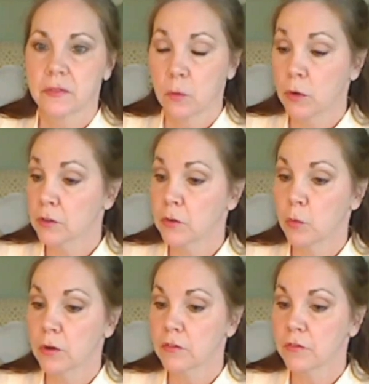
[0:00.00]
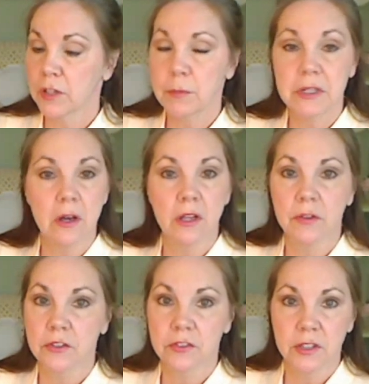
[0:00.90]
We're, we're flipping all of
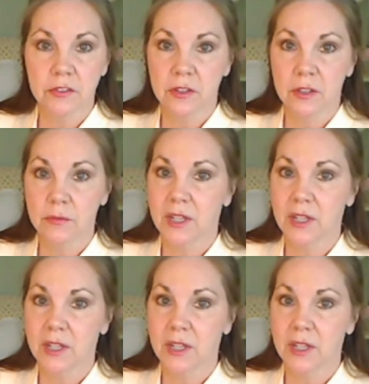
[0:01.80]
our systems.